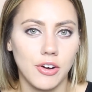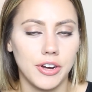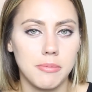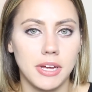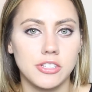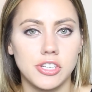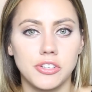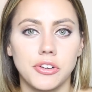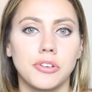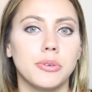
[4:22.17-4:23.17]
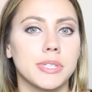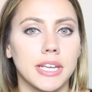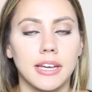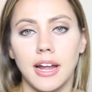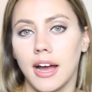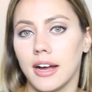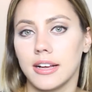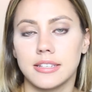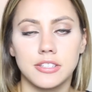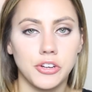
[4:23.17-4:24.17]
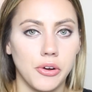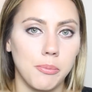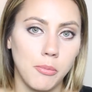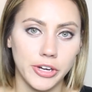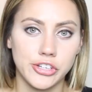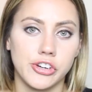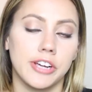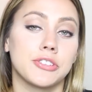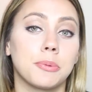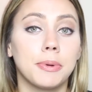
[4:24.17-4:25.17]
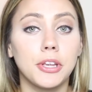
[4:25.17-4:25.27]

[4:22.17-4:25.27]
already mentioned you're using it as your moisturizer,